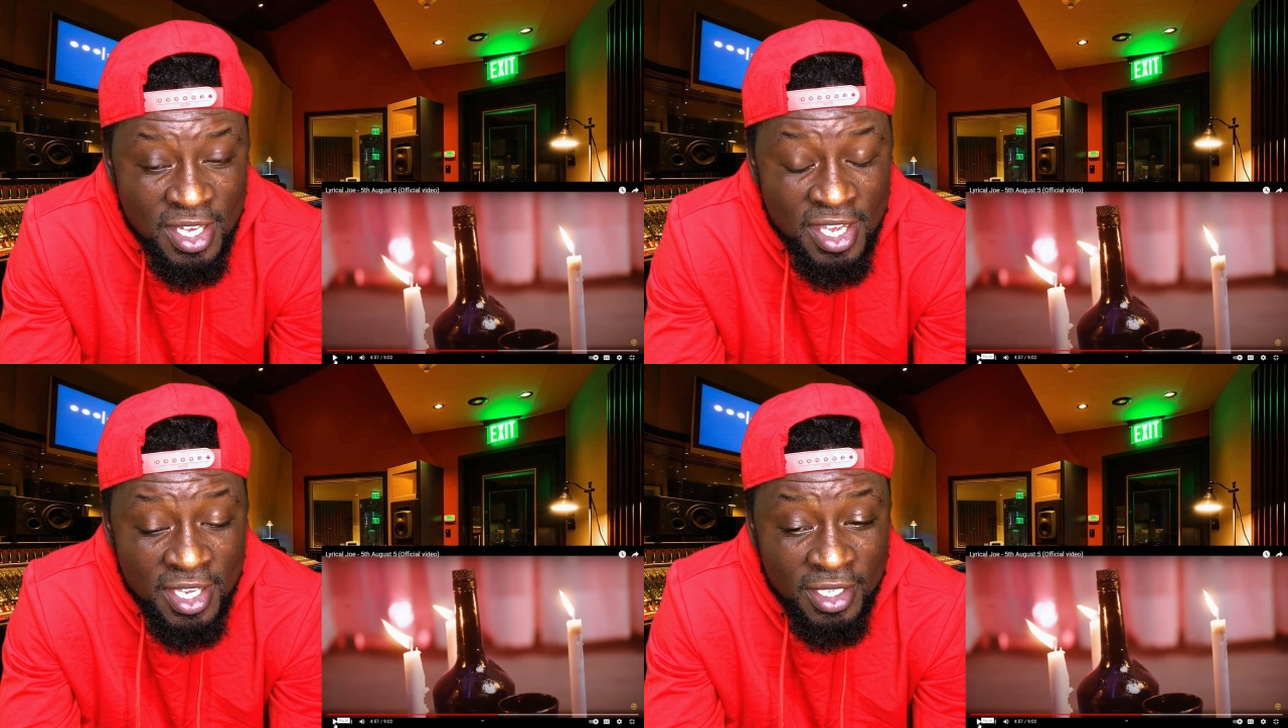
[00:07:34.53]

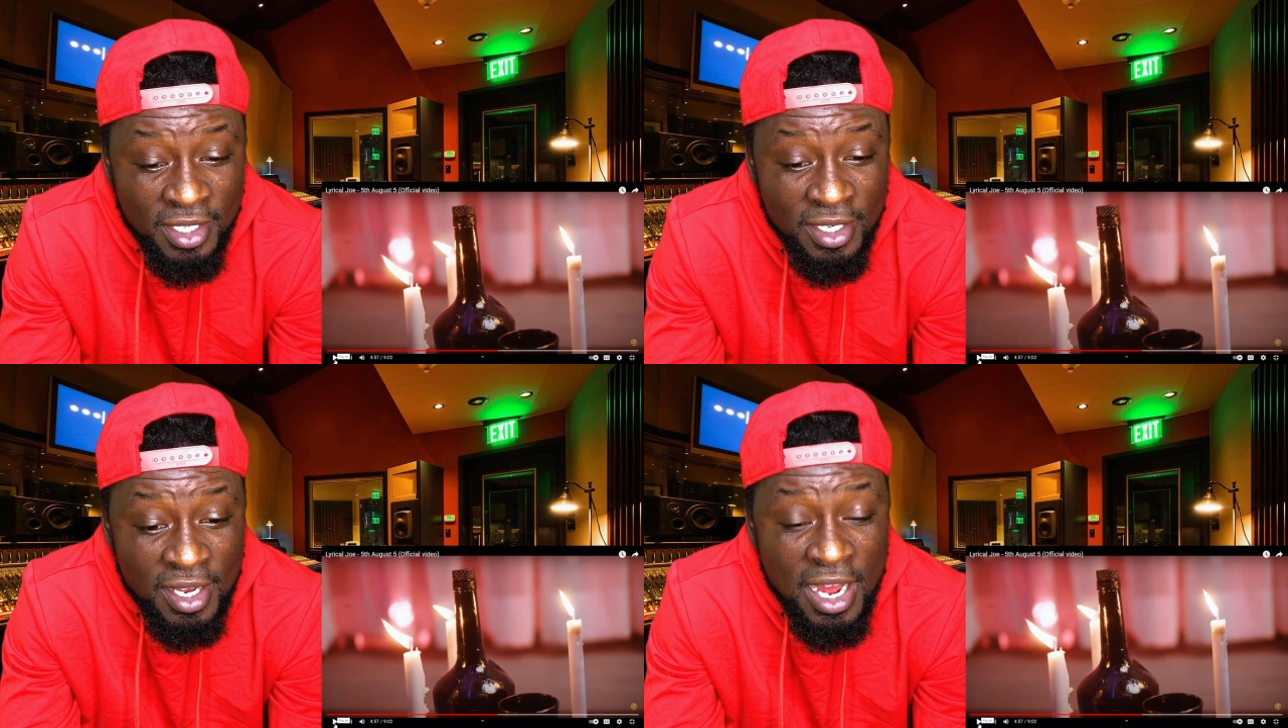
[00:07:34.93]
Hey,
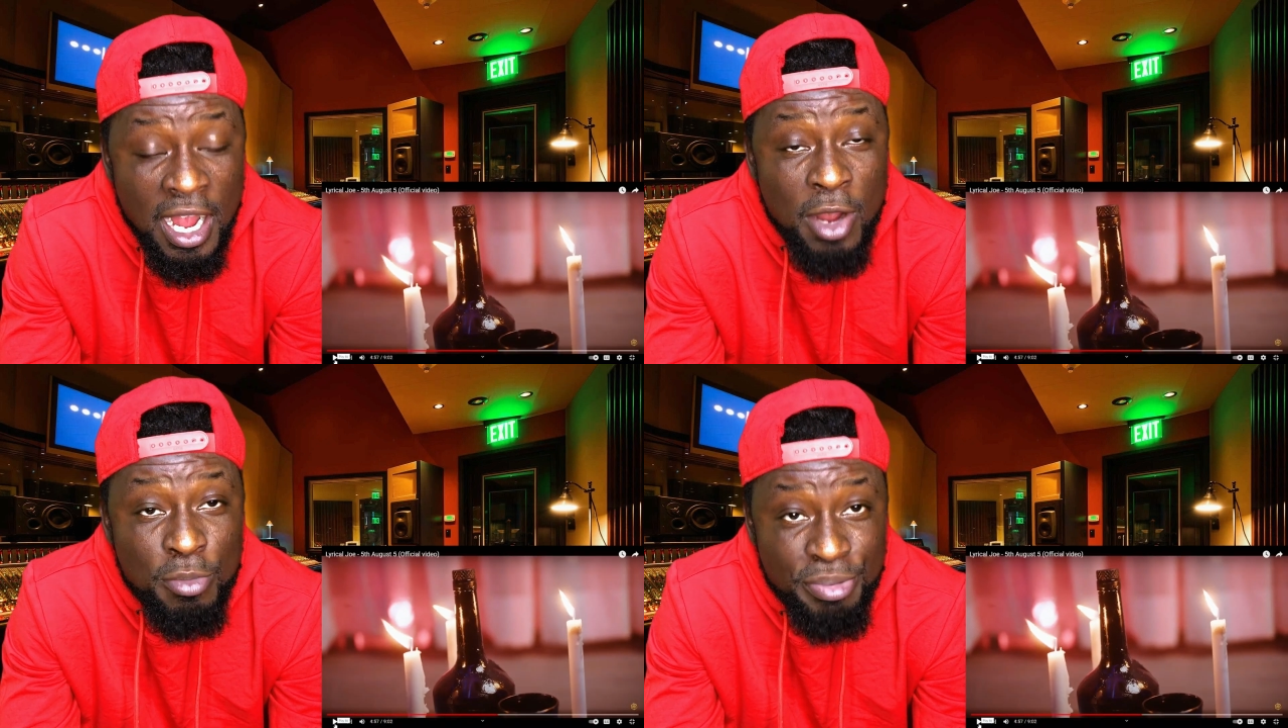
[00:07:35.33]

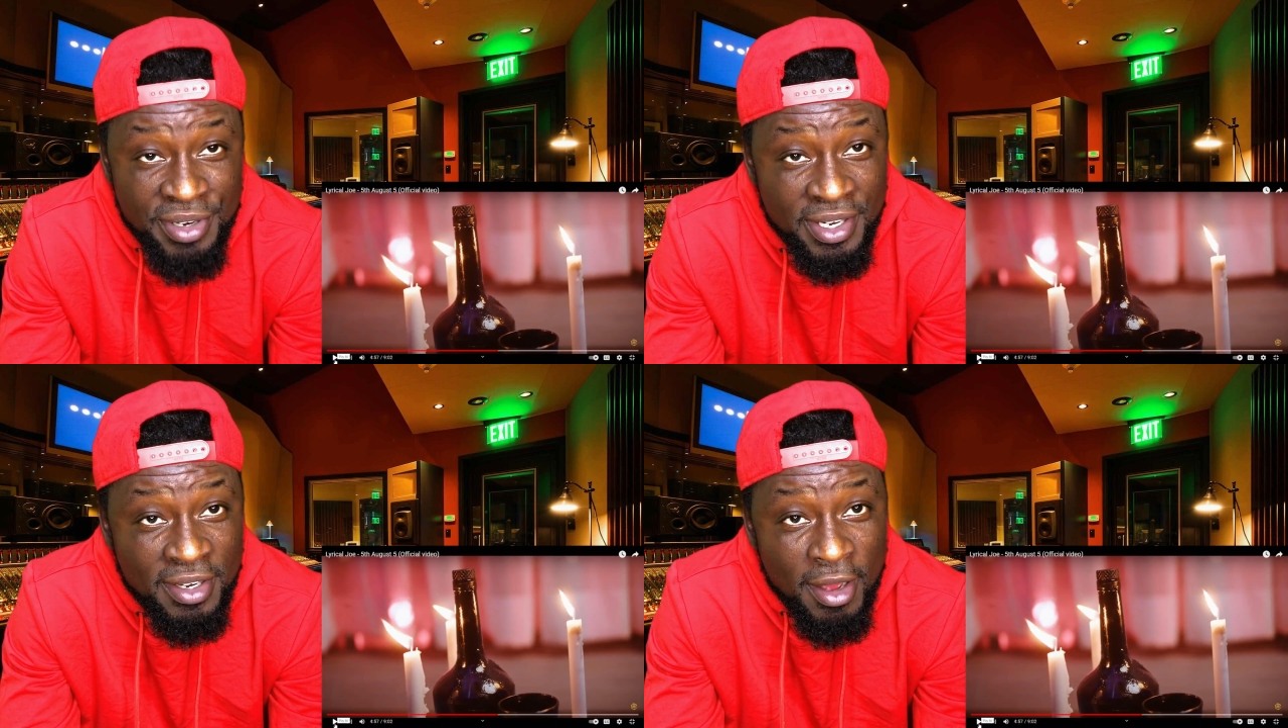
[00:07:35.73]
I'll
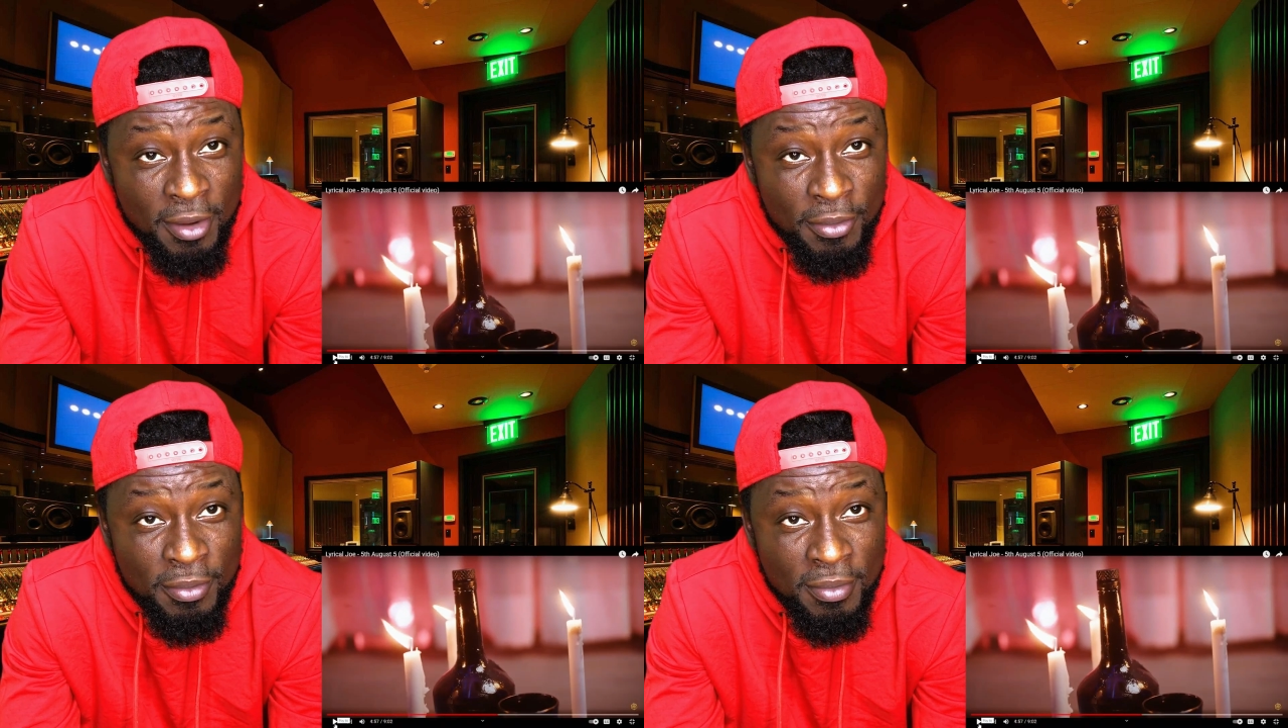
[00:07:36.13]
break it
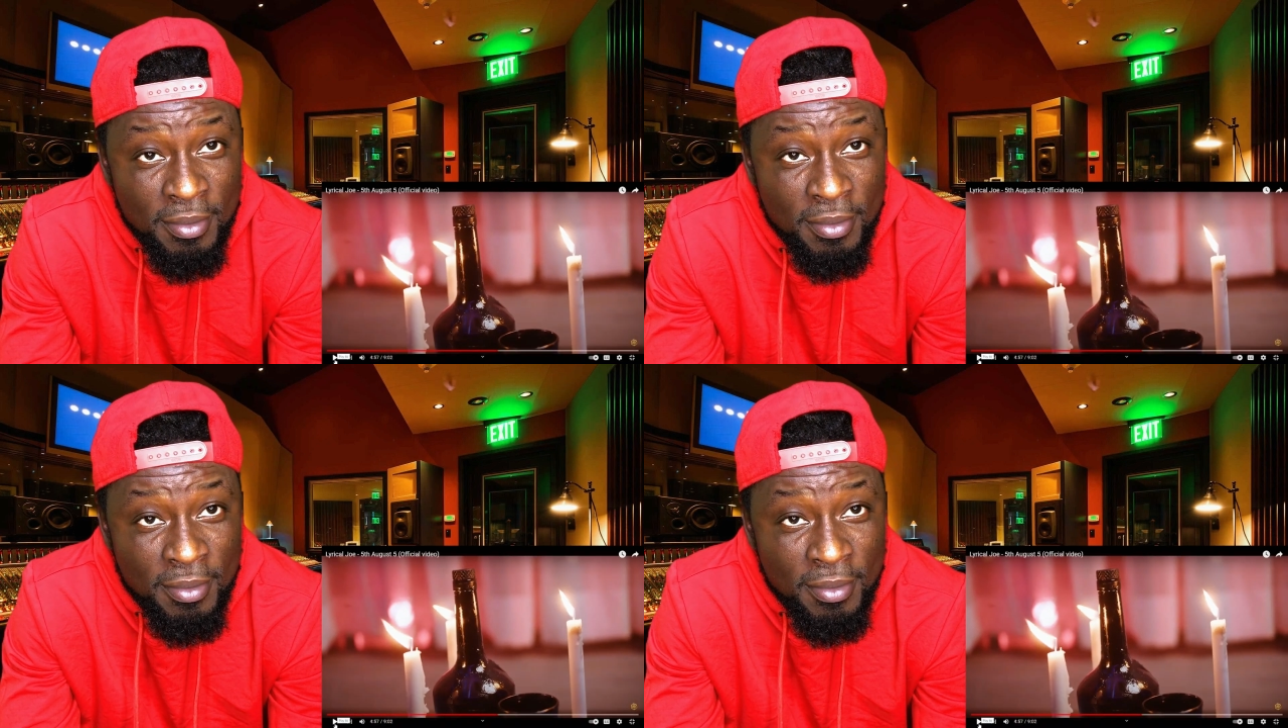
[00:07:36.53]
down.